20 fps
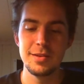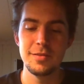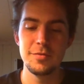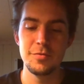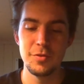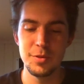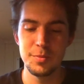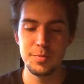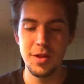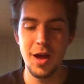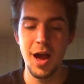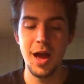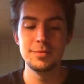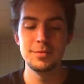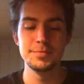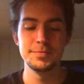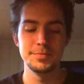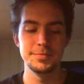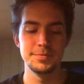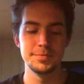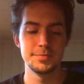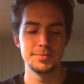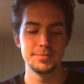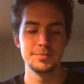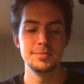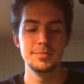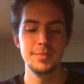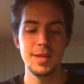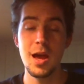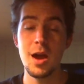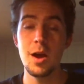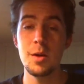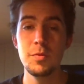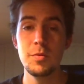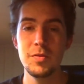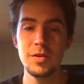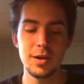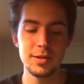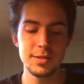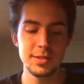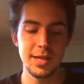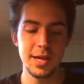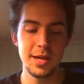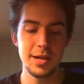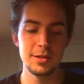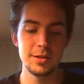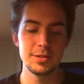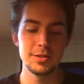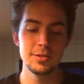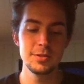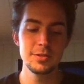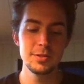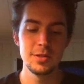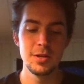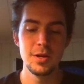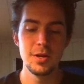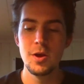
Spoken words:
for the plot. Now, moving on to characters.